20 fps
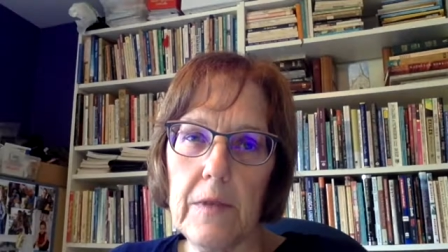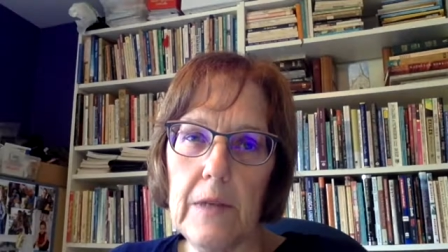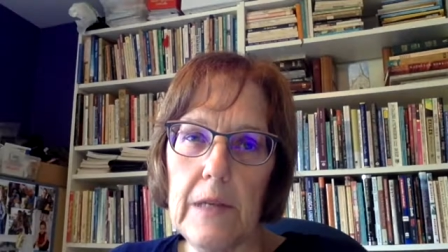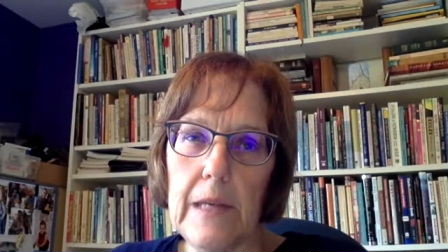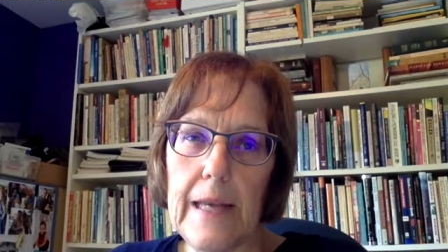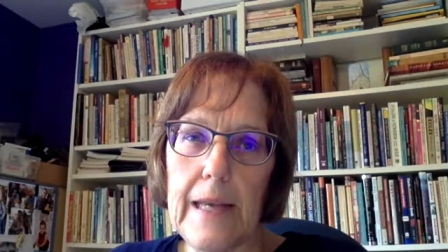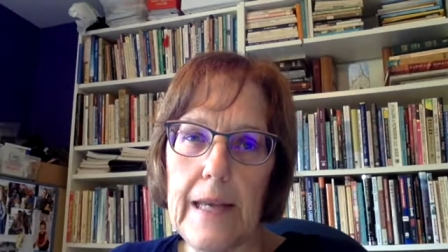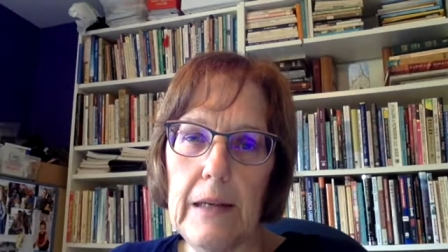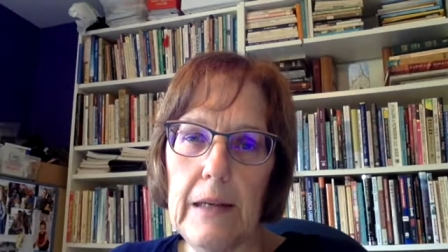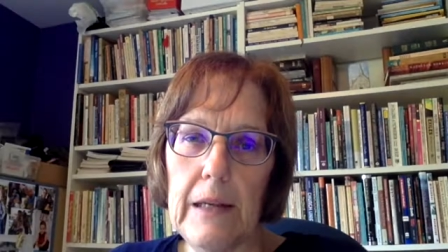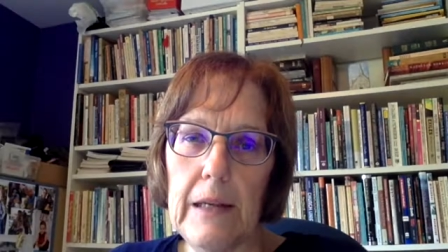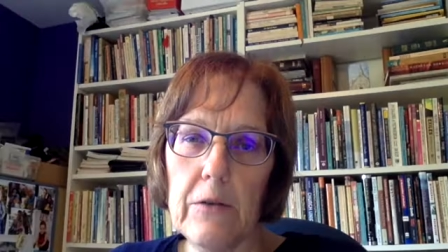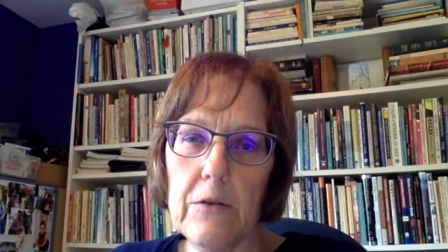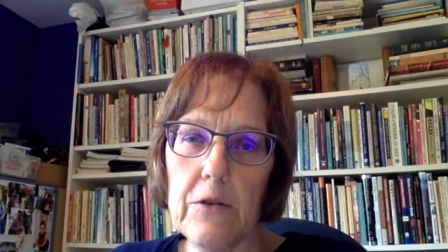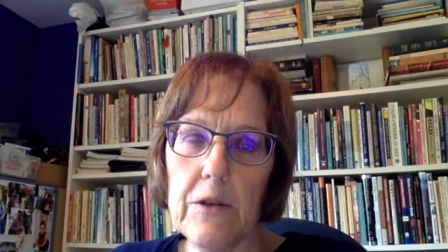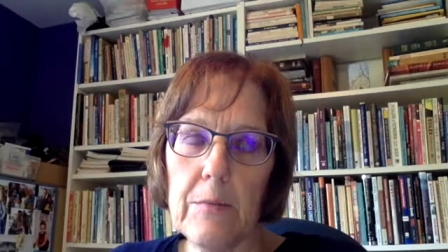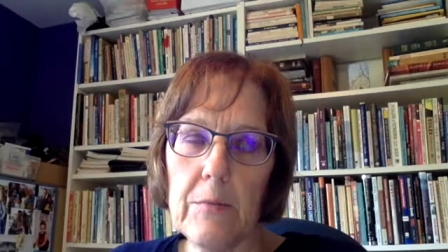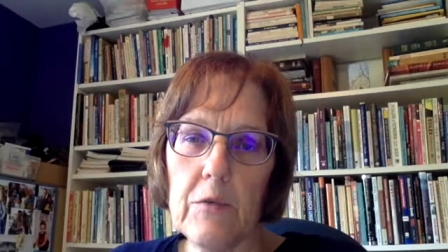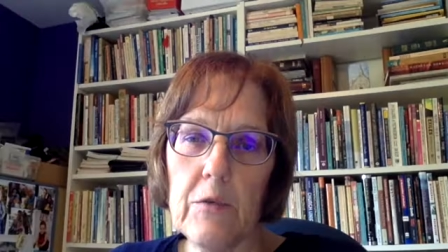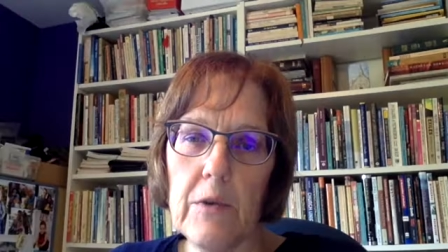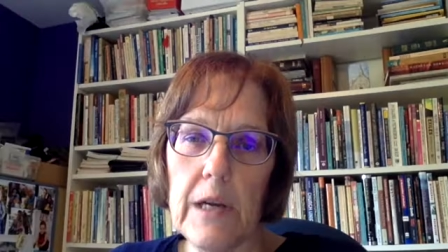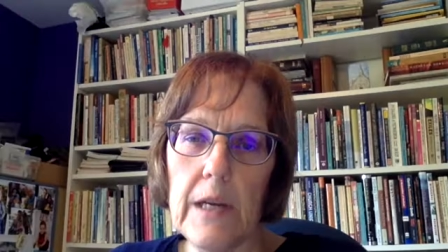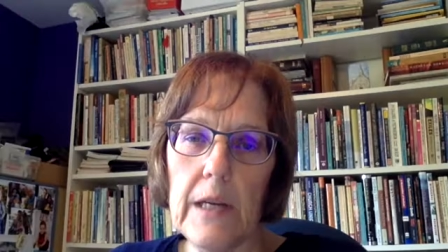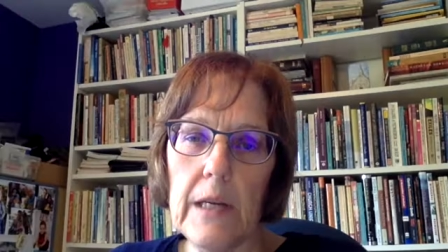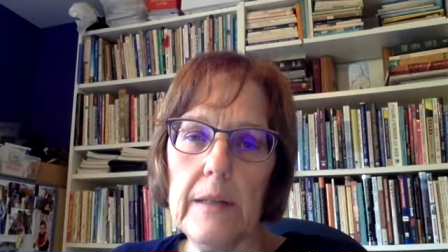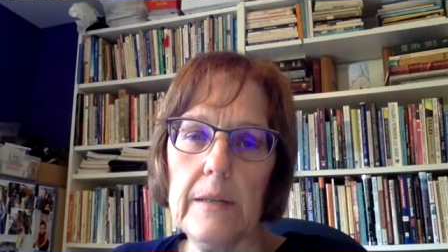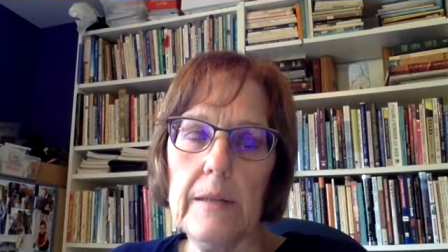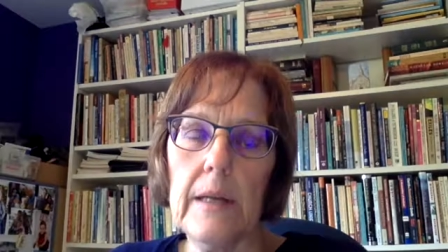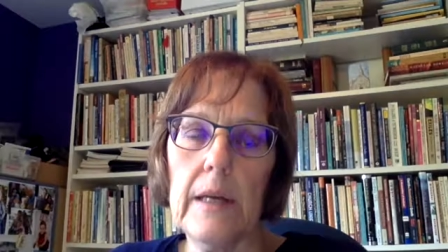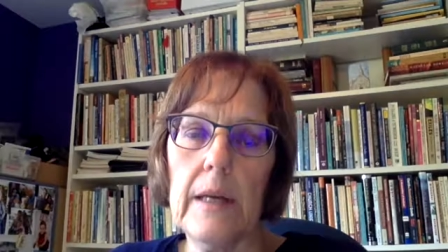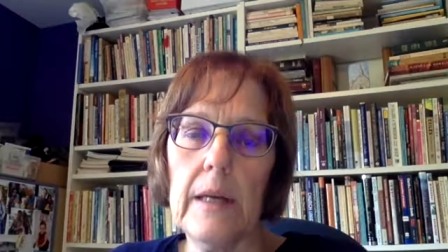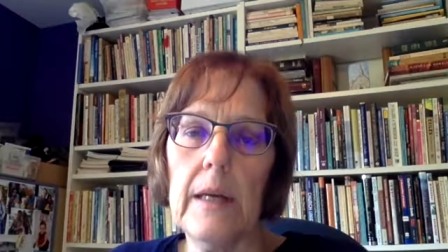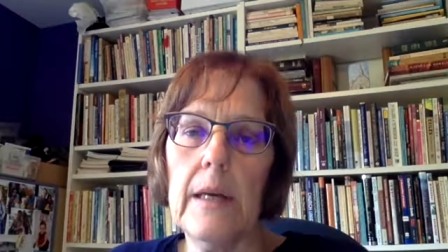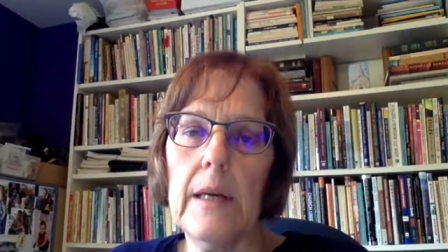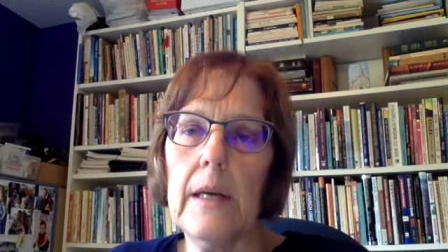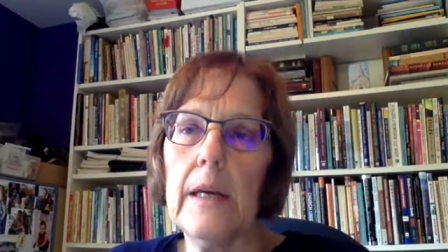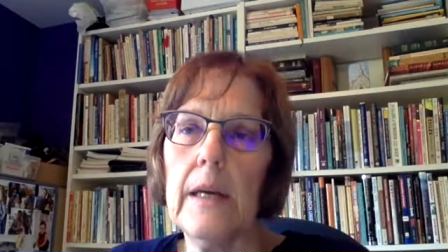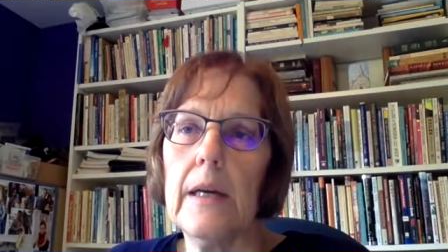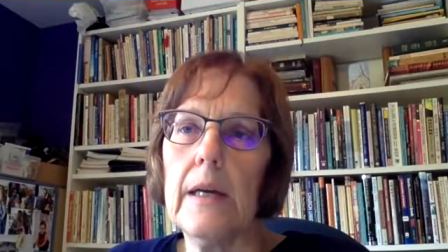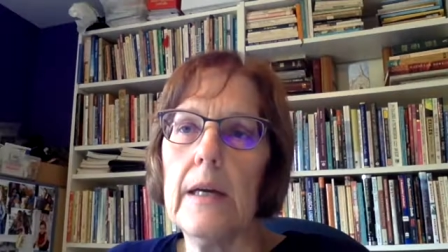lay leadership training,
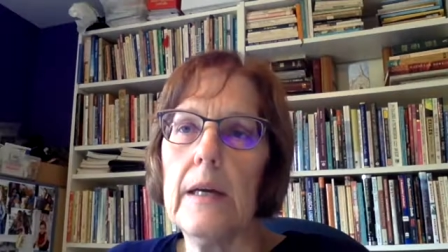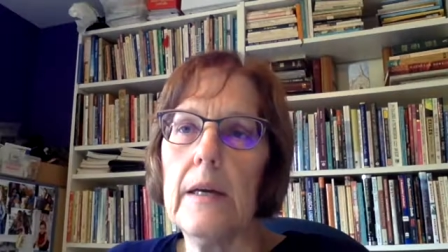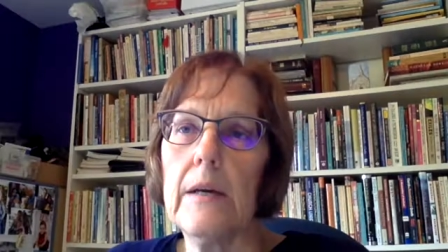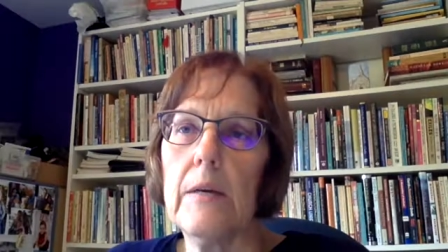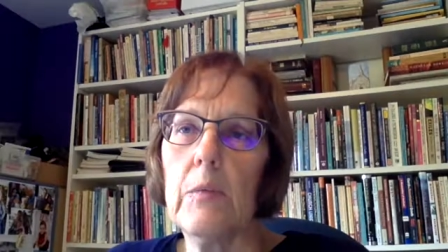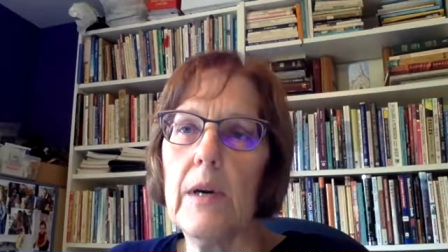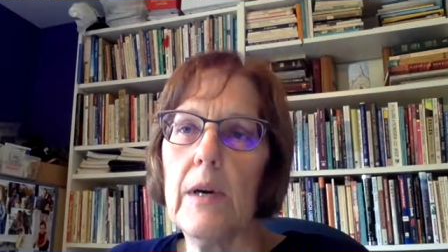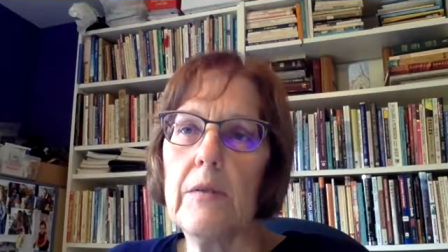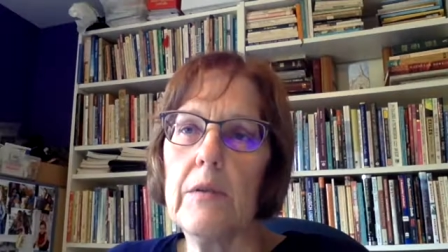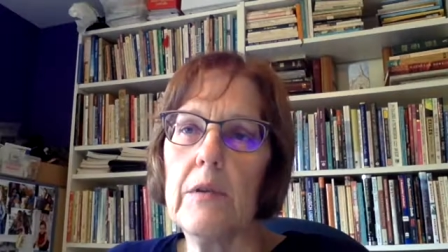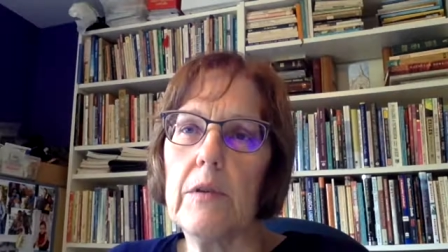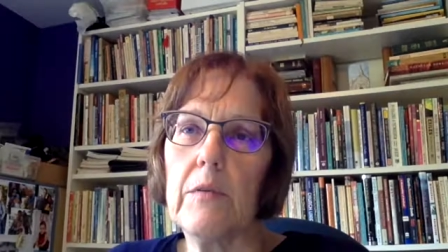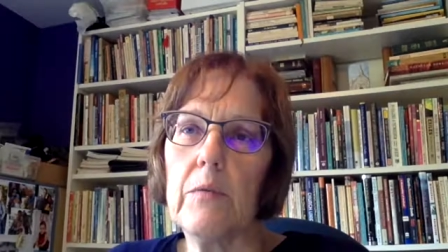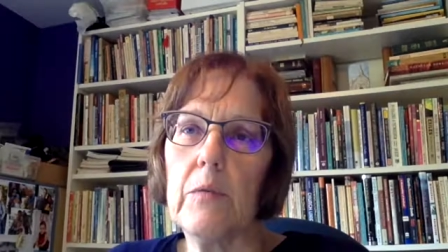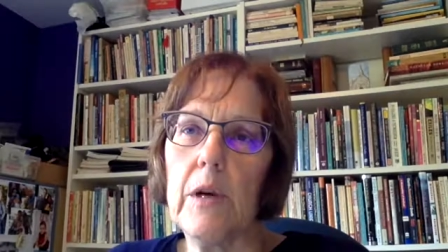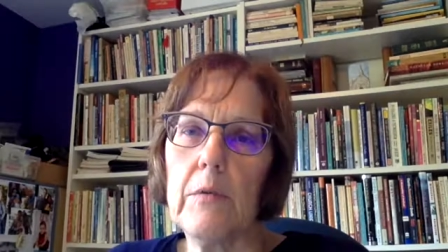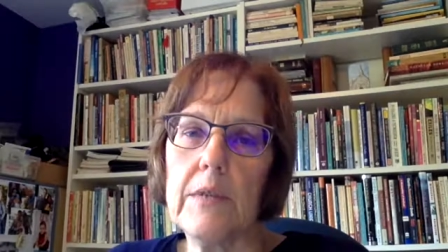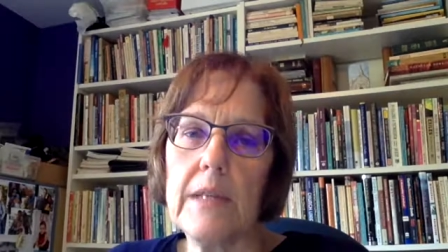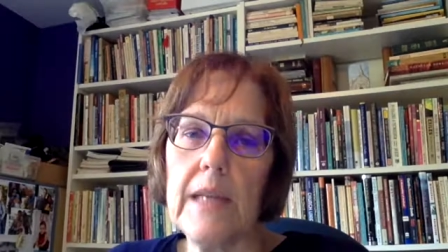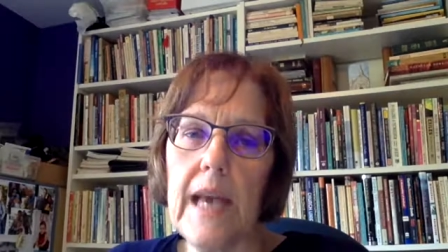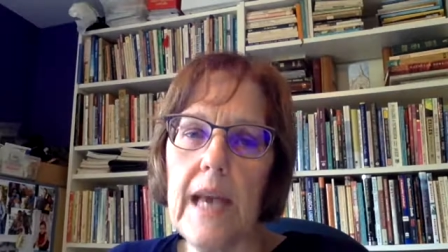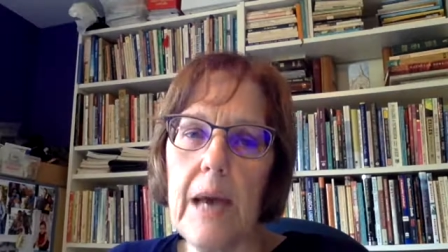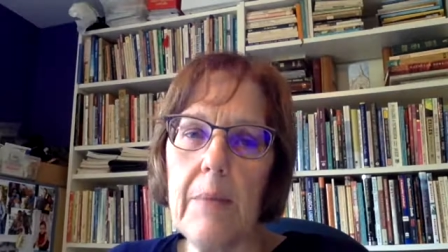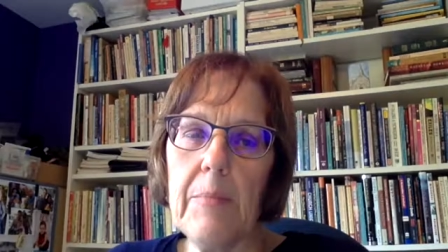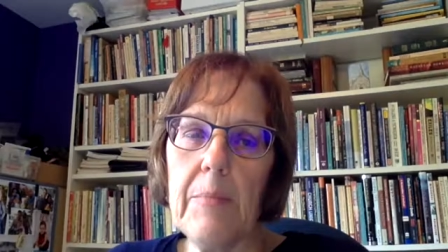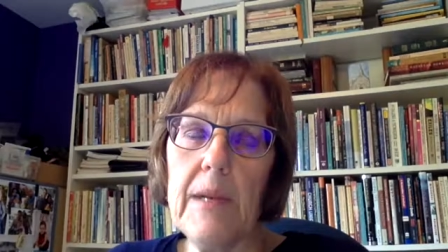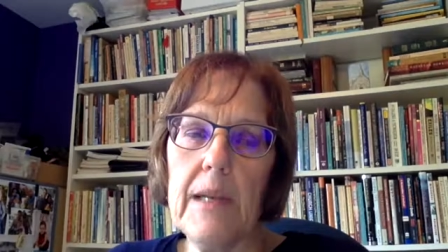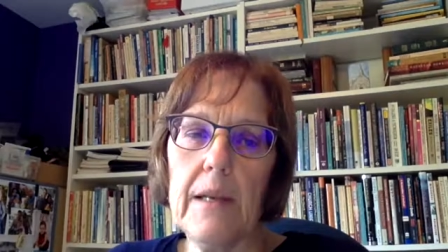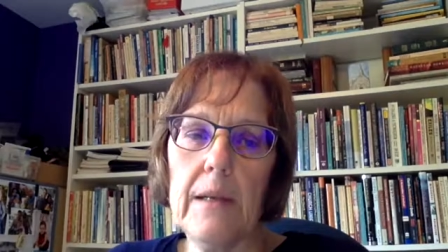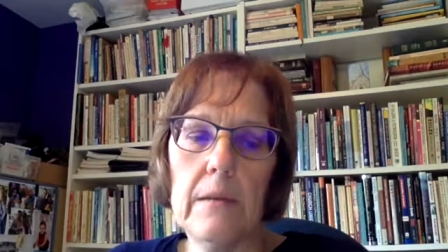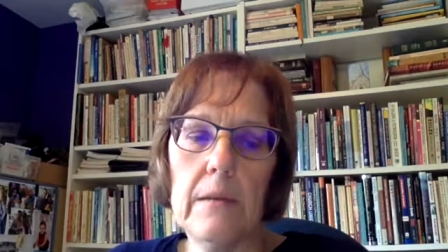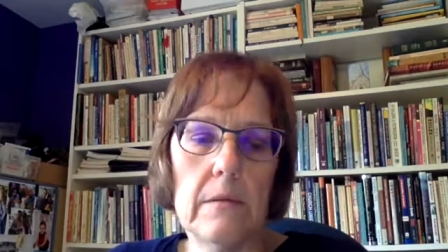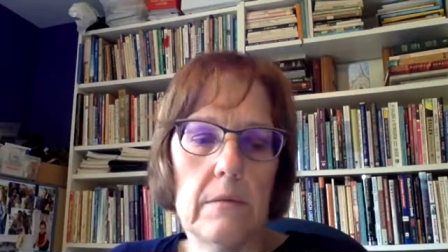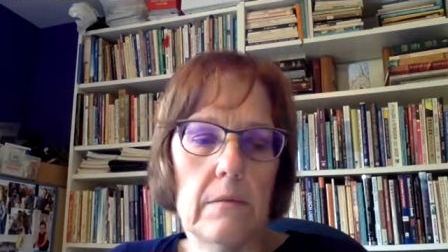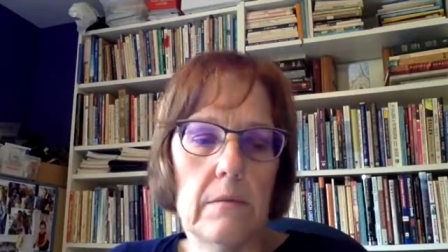what was happening